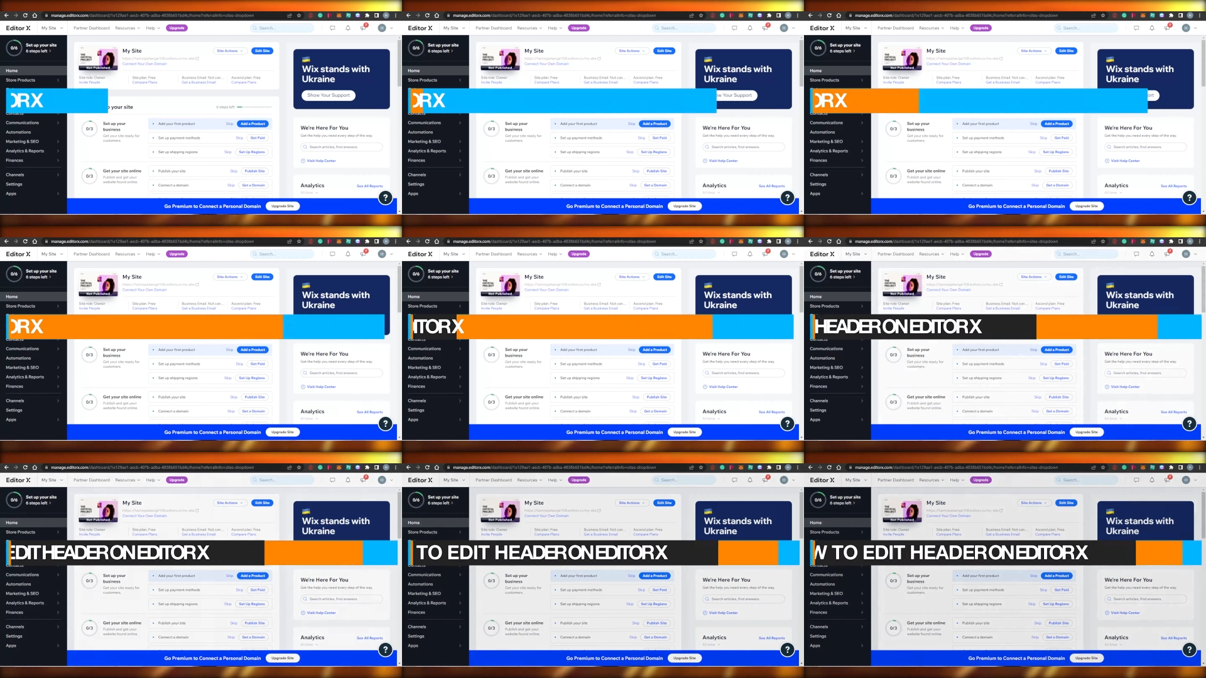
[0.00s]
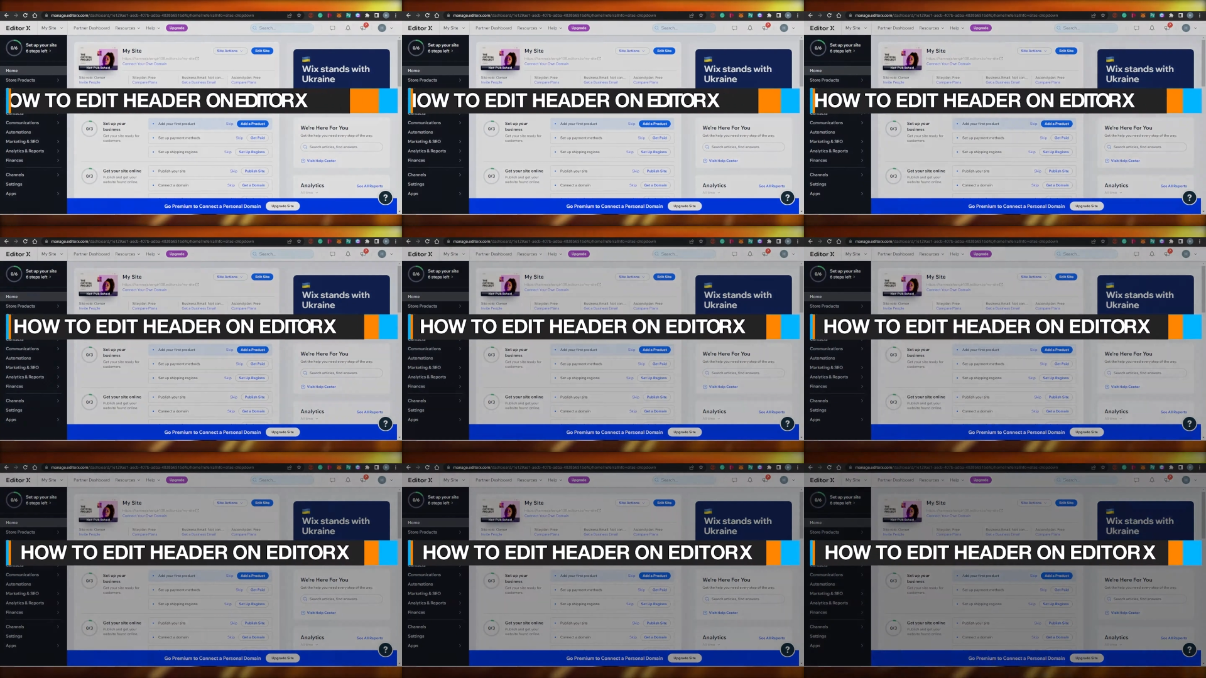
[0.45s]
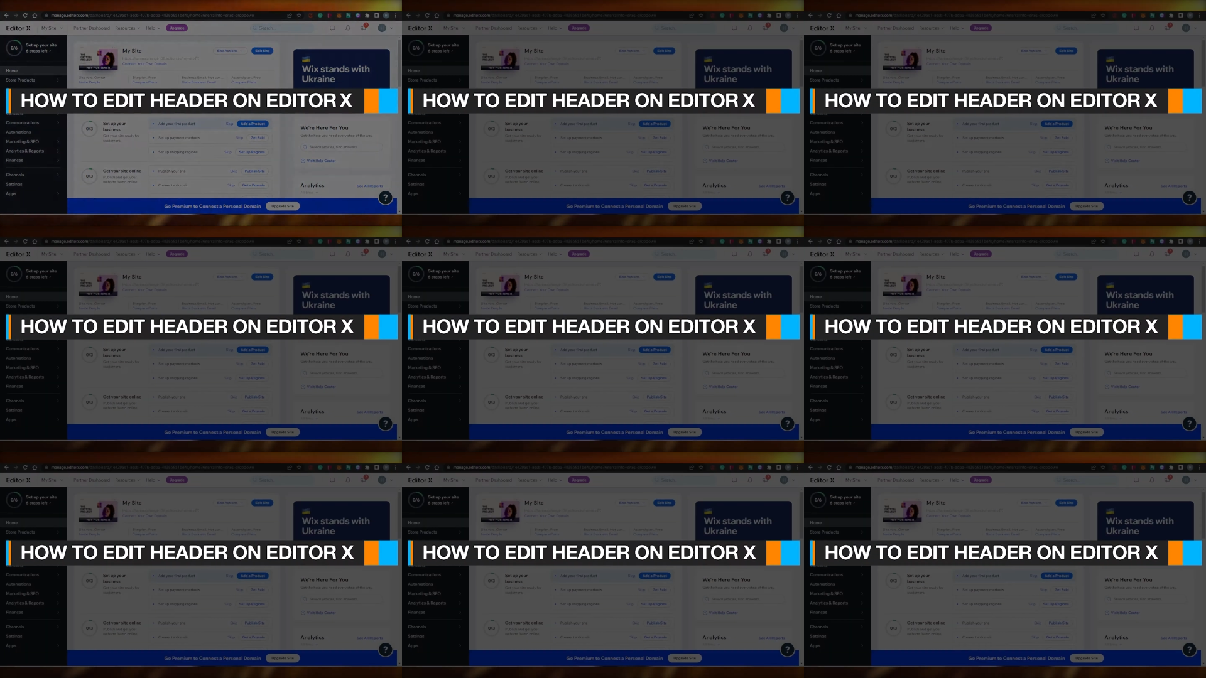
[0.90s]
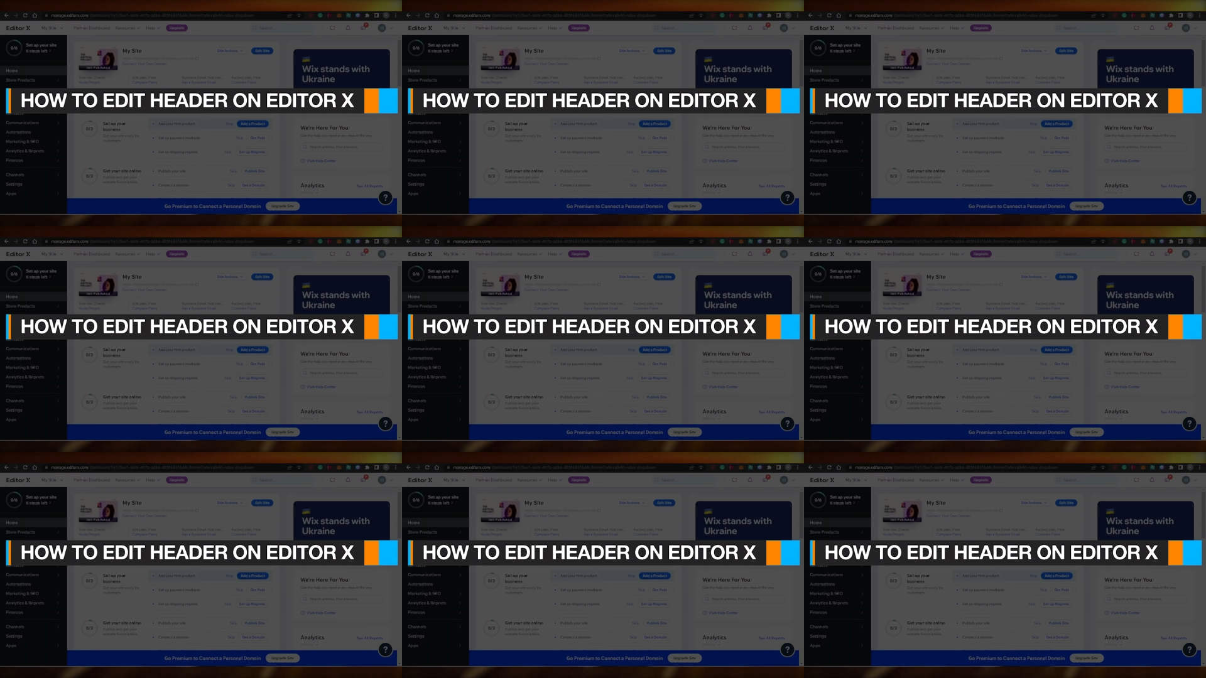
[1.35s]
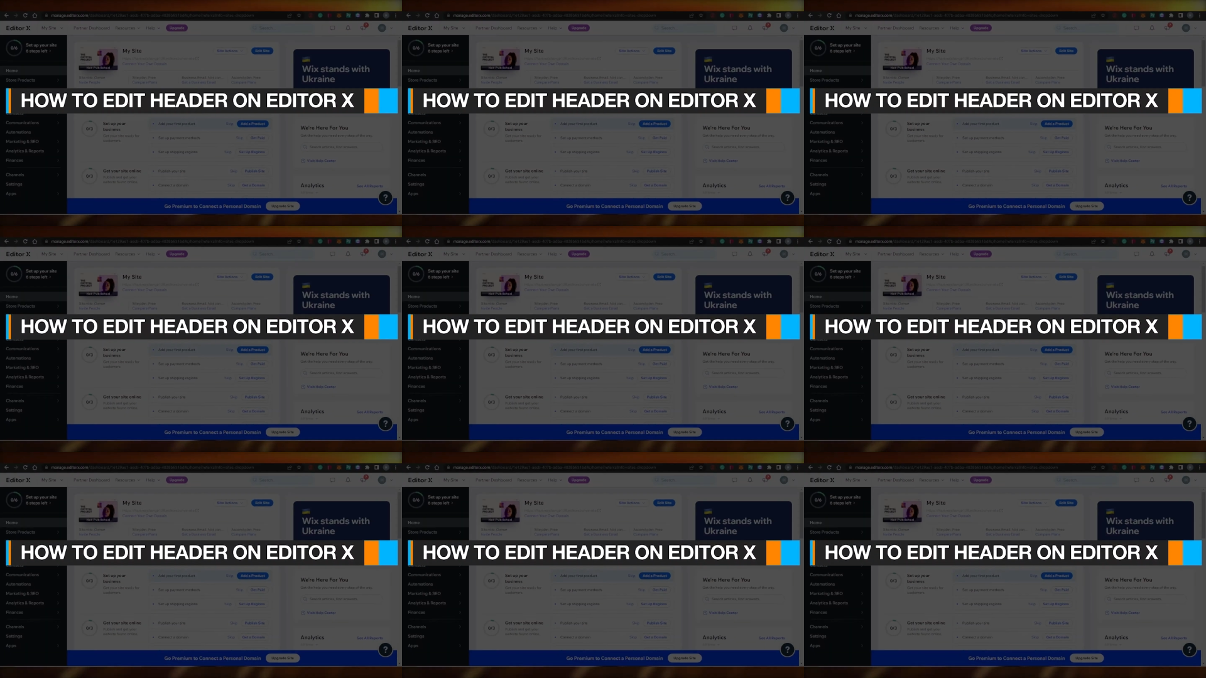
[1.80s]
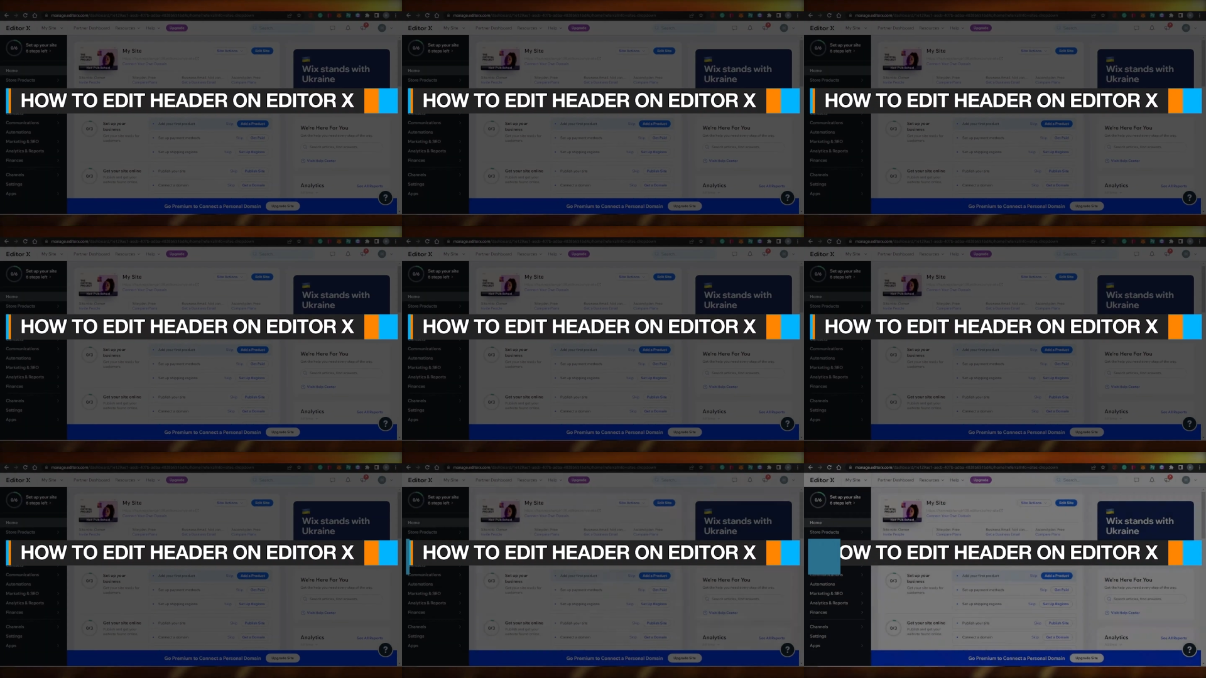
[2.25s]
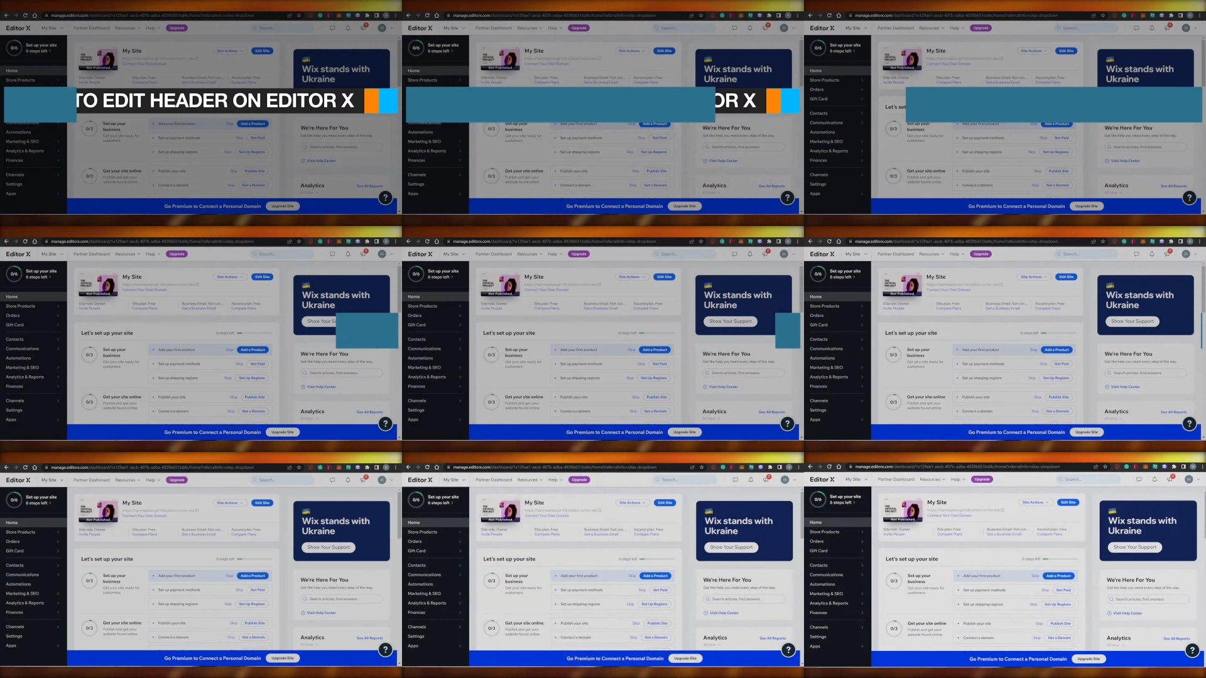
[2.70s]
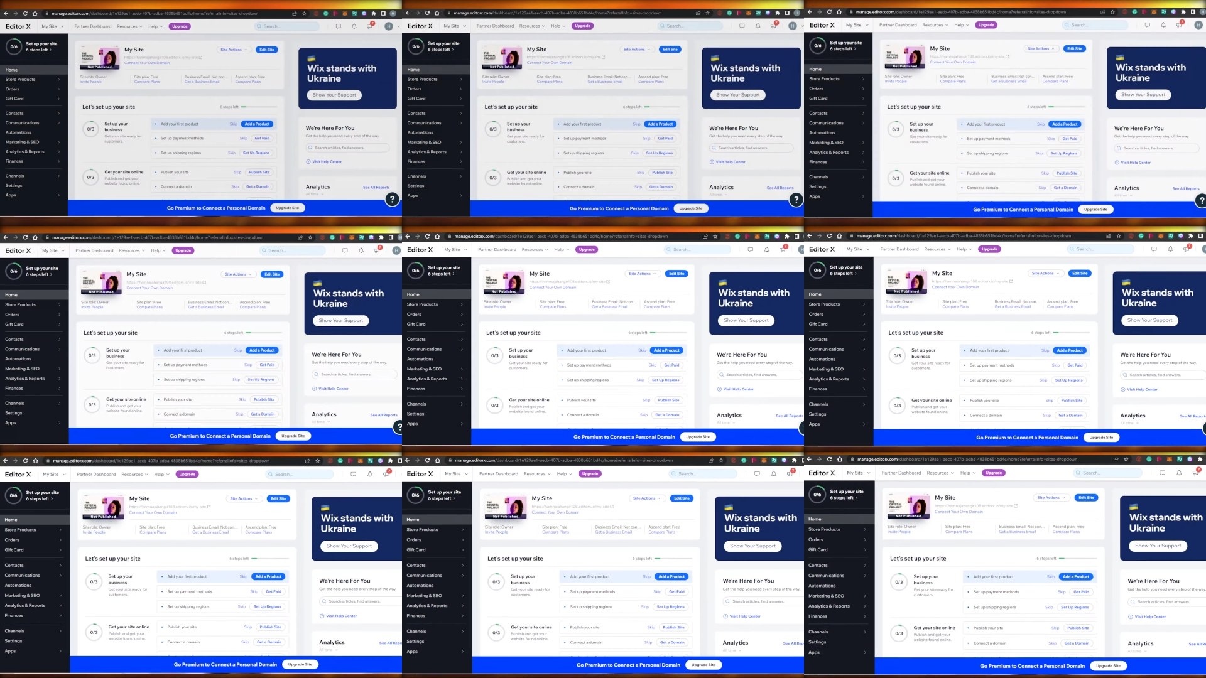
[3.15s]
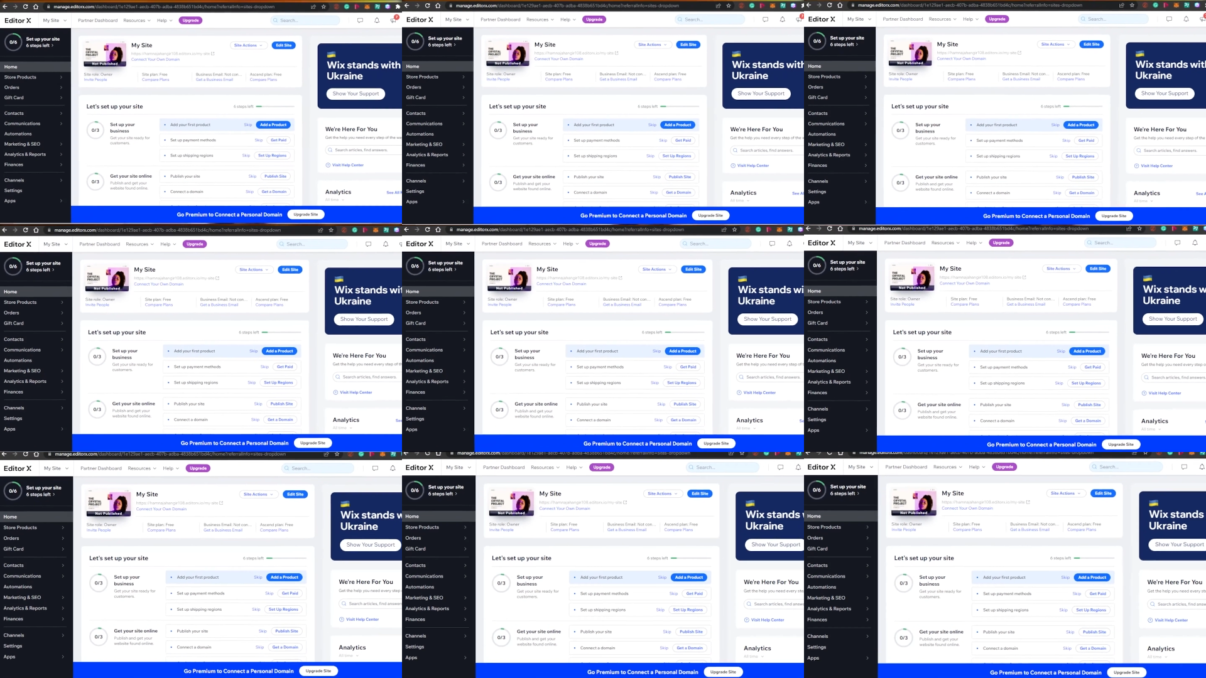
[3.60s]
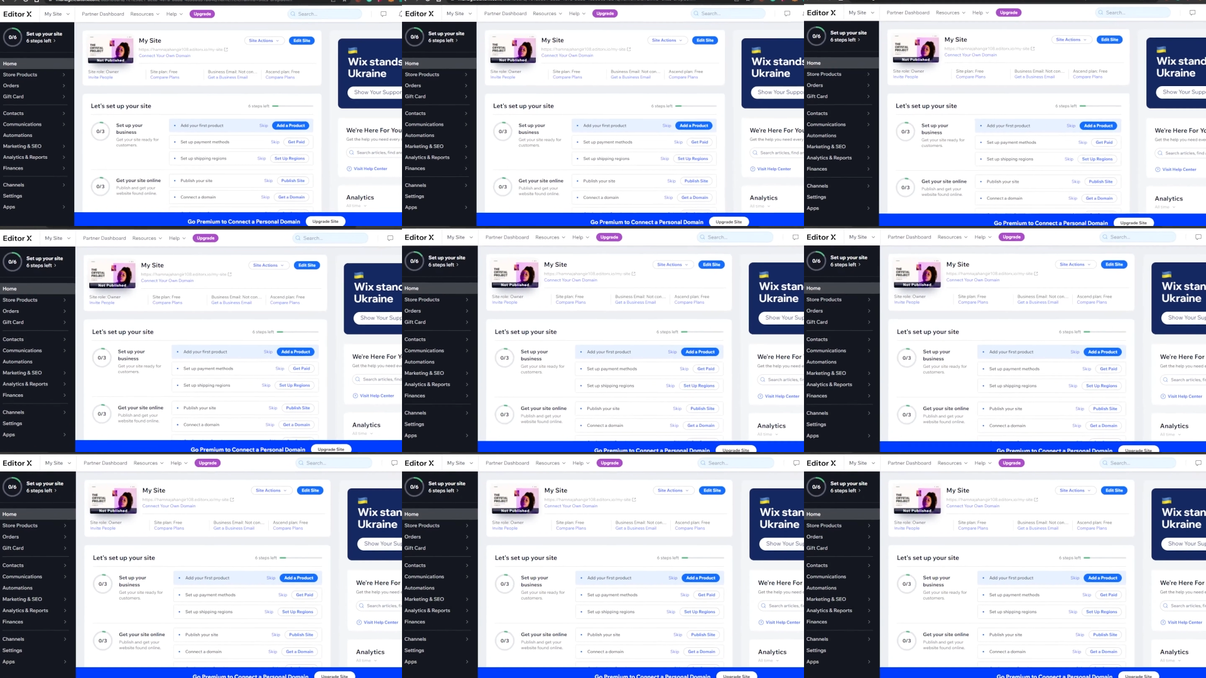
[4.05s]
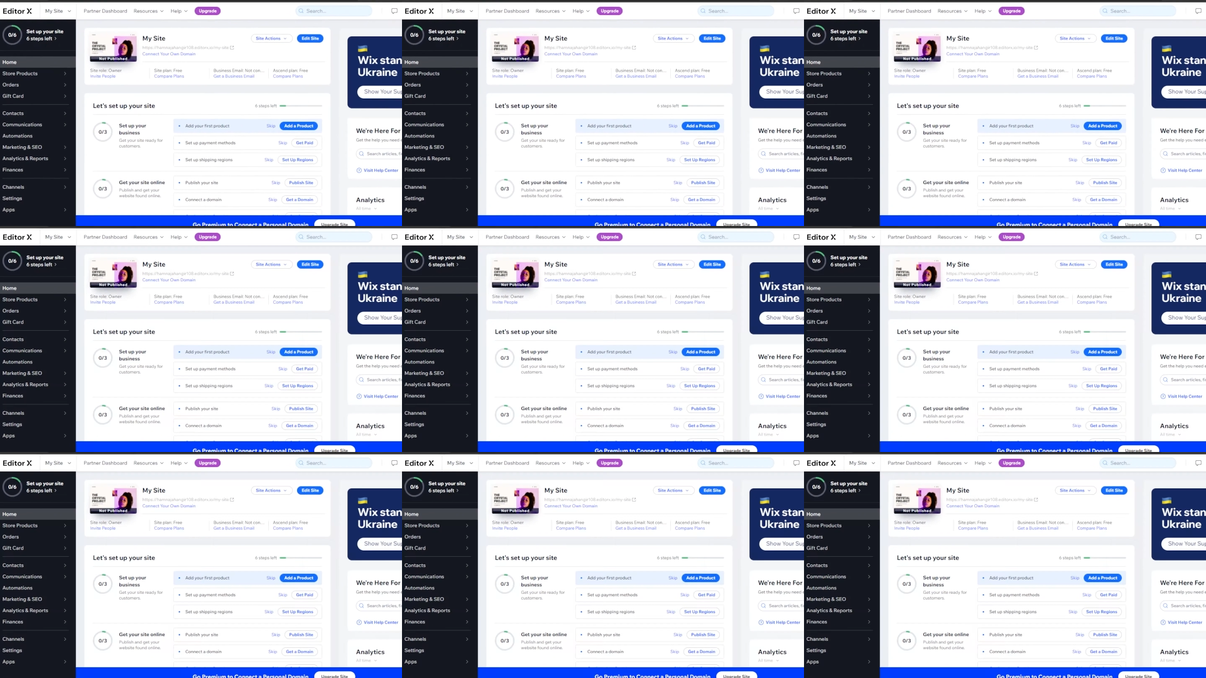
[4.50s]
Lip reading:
No face is visible, so there are no lips to read.